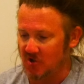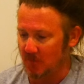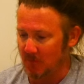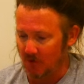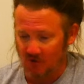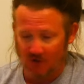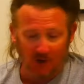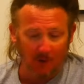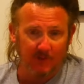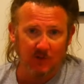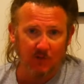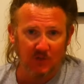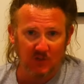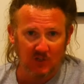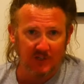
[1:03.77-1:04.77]
I'm not going to go into
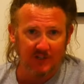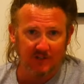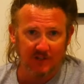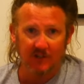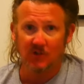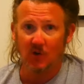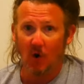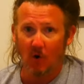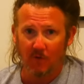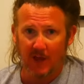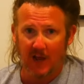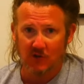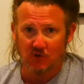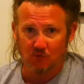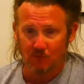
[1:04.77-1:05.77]
facilities of the
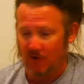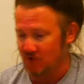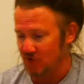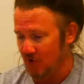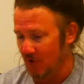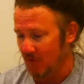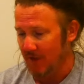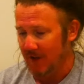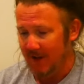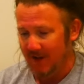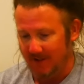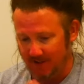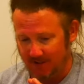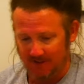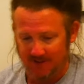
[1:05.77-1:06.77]
actual restaurant.
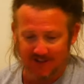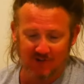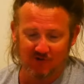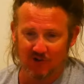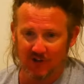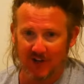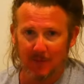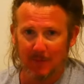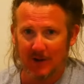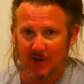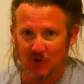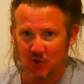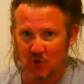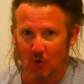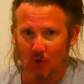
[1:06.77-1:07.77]
This is literally going to be a
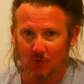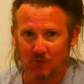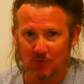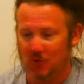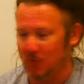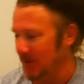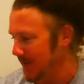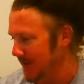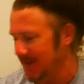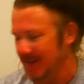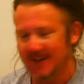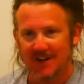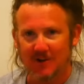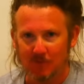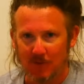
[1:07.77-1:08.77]
short and sweet
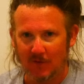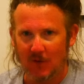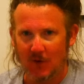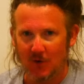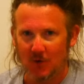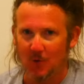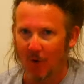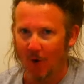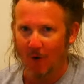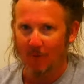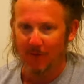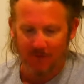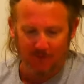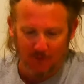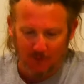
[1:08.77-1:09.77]
review
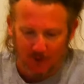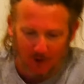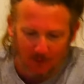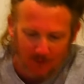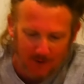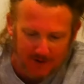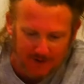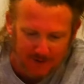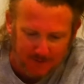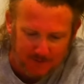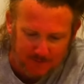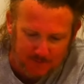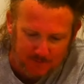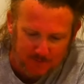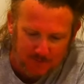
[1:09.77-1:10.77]
of the food only.
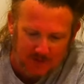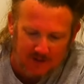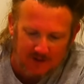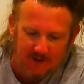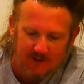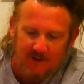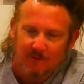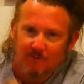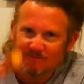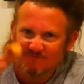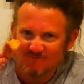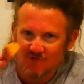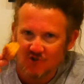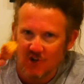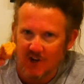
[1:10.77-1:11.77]

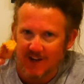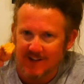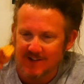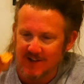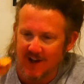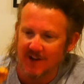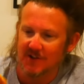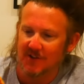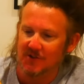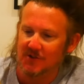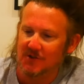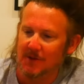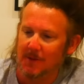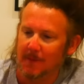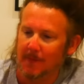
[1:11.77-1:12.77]
Chicken
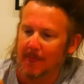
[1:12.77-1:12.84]
tenders.